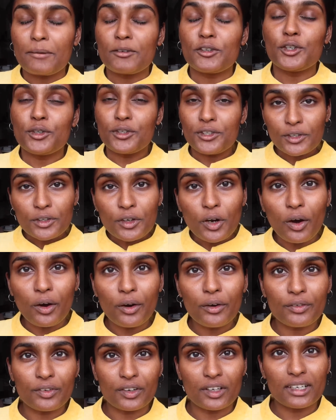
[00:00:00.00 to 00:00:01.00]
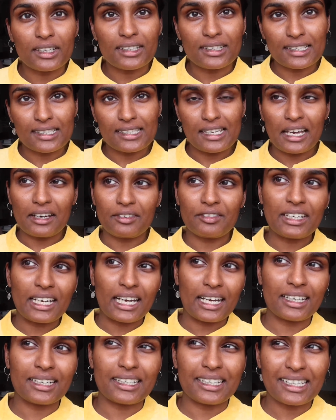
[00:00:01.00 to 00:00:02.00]
Due to COVID, the sad
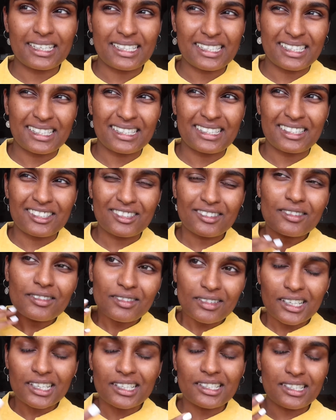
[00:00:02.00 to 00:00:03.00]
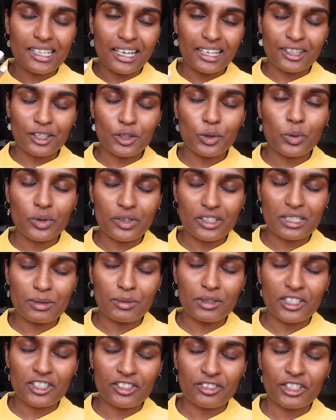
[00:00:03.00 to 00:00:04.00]
reality is that the tourism
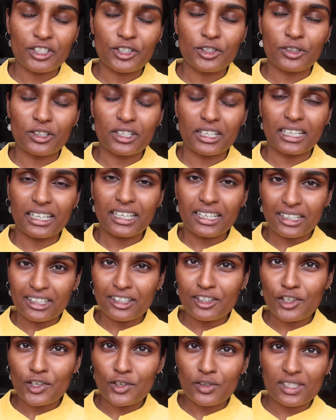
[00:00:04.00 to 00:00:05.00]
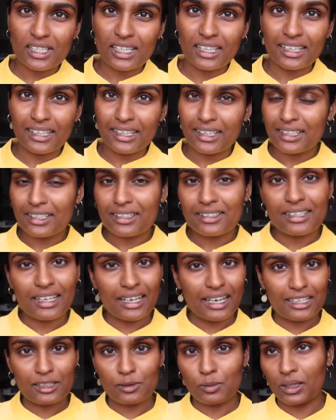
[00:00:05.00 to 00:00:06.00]
industry took a hit in New Zealand
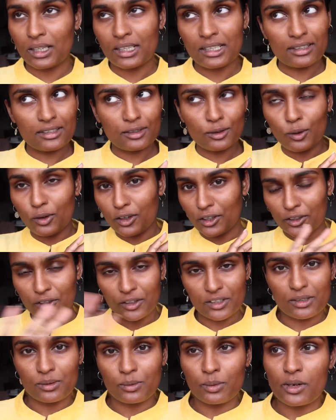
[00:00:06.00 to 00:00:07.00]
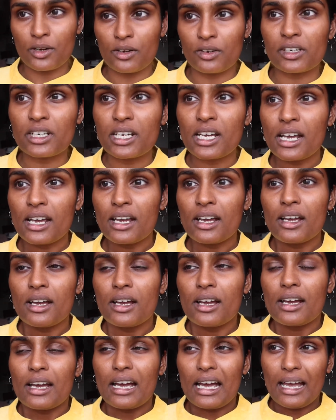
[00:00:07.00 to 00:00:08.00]
as well as all across the world.
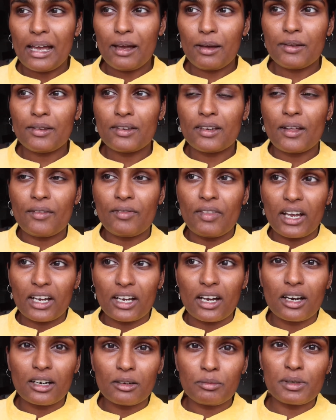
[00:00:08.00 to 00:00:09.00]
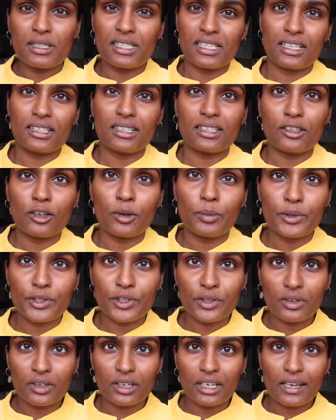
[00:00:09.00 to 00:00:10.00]
And that kind of presented the
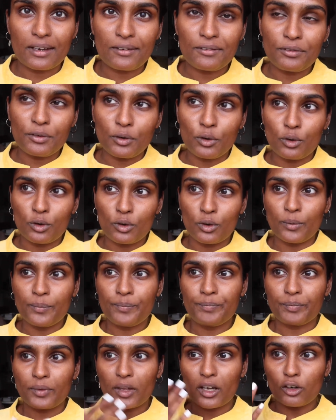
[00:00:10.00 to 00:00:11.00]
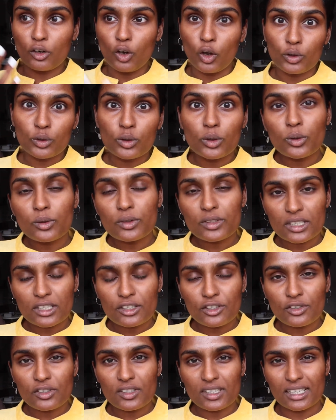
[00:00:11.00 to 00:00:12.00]
opportunity for locals in
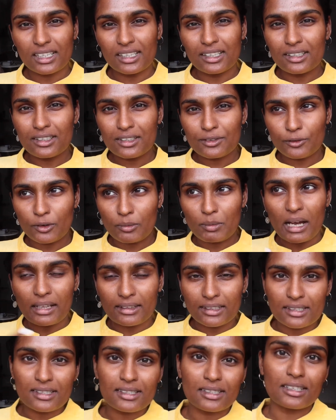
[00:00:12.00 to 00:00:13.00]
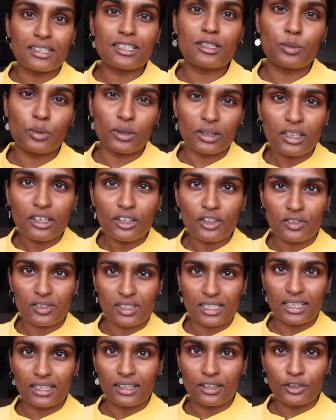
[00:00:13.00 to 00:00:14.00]
New Zealand from other cities within New
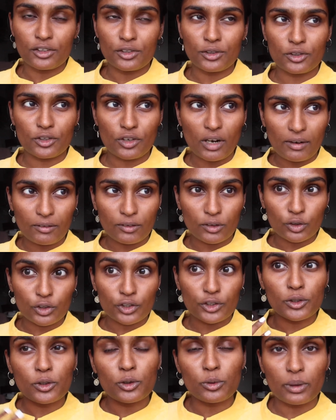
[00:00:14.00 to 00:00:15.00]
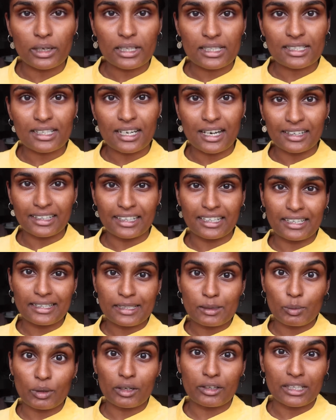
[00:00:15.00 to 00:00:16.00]
Zealand to travel to Queenstown and
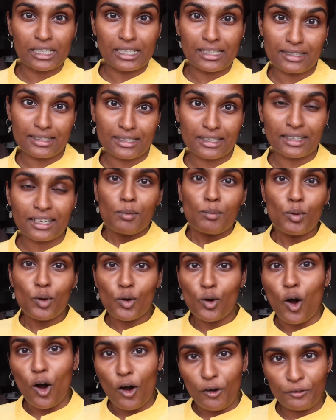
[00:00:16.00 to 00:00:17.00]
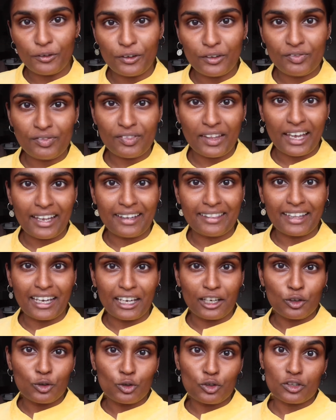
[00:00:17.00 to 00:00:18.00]
experience it more often than they
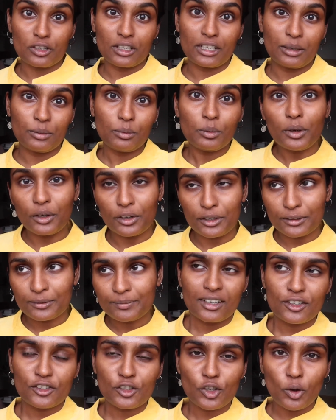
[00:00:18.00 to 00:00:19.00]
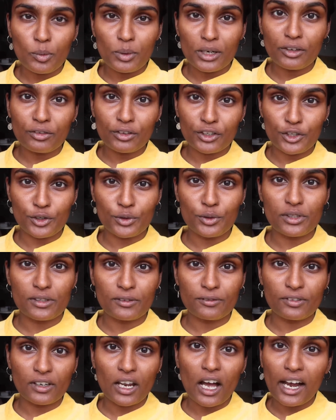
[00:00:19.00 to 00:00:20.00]
usually would. So many reduced
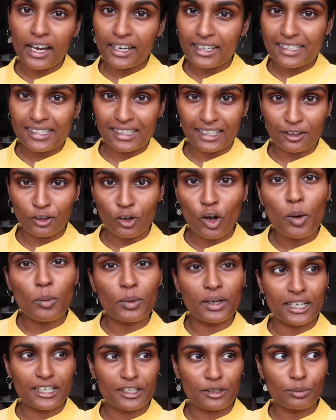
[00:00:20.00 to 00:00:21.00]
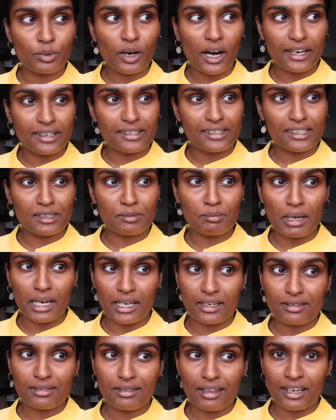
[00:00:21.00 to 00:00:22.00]
flights and accommodation prices
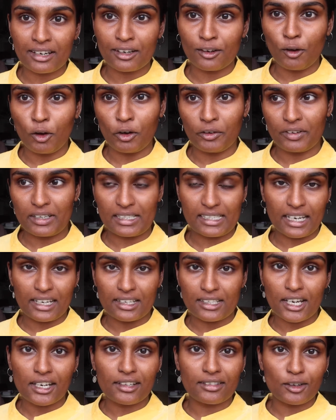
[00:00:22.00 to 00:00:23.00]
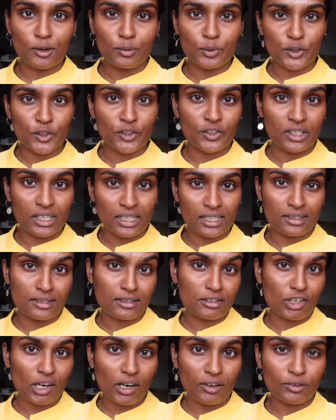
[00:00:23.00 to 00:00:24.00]
meant that a lot of us can take the opportunity to
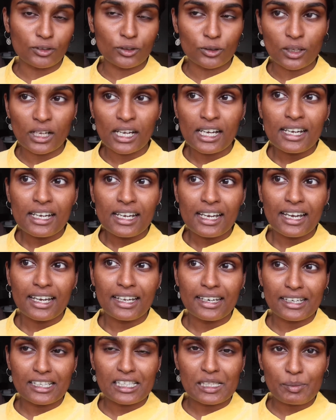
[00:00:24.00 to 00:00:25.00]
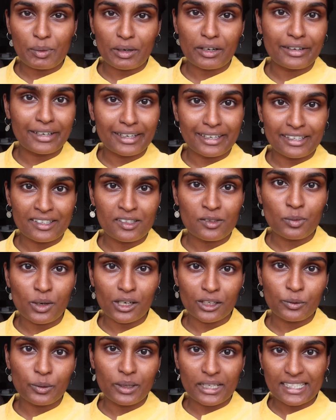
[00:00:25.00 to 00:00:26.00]
travel and experience
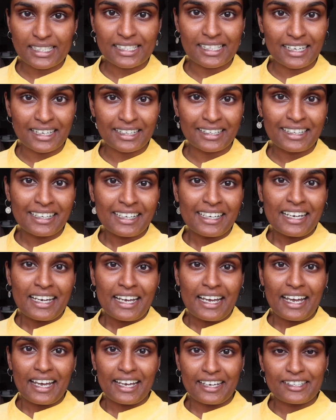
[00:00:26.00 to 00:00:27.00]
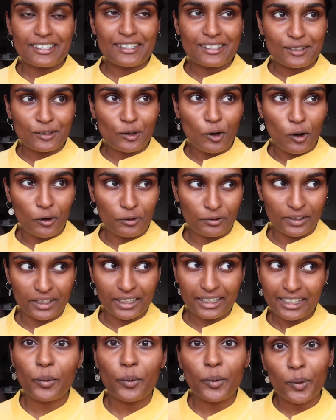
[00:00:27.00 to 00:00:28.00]
what Queenstown has to
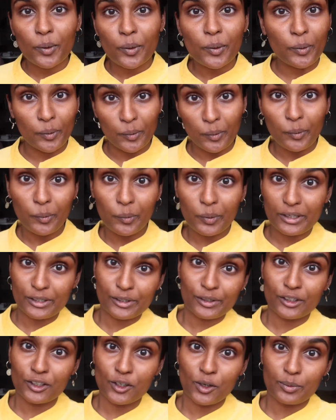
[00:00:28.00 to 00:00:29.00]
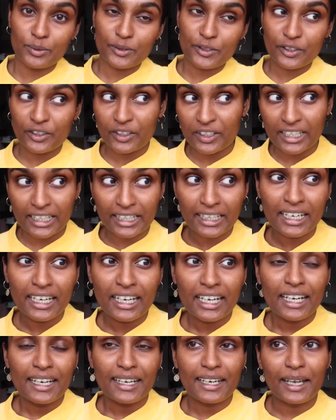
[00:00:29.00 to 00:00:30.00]
offer. We took the opportunity,
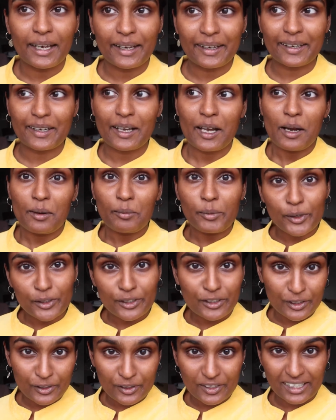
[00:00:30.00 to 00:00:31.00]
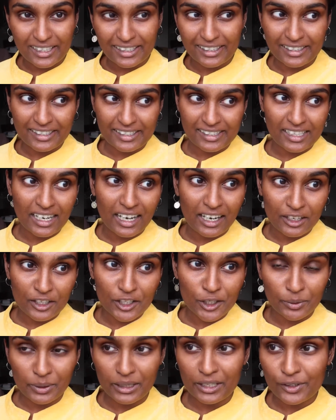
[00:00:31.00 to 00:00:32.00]
like most New Zealanders are
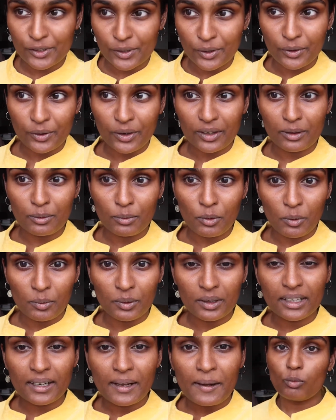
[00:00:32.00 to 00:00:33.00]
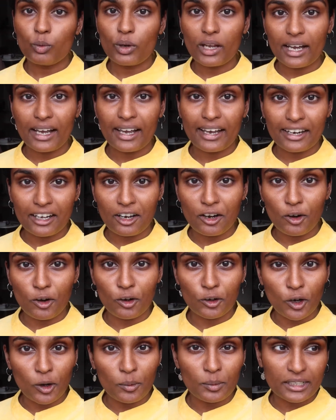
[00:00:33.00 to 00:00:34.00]
doing so at the moment. We are at our
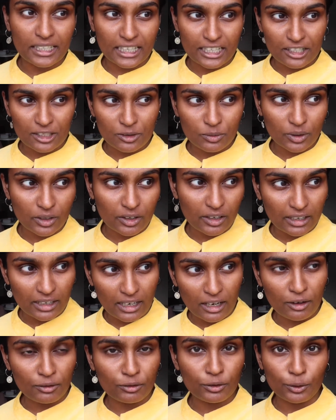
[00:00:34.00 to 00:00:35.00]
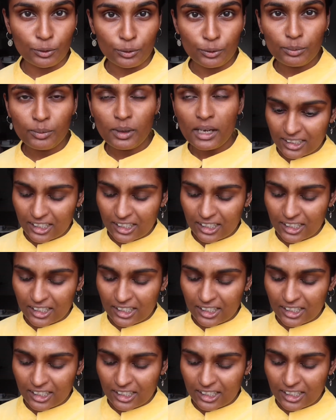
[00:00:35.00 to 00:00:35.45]
accommodation, we're in our room.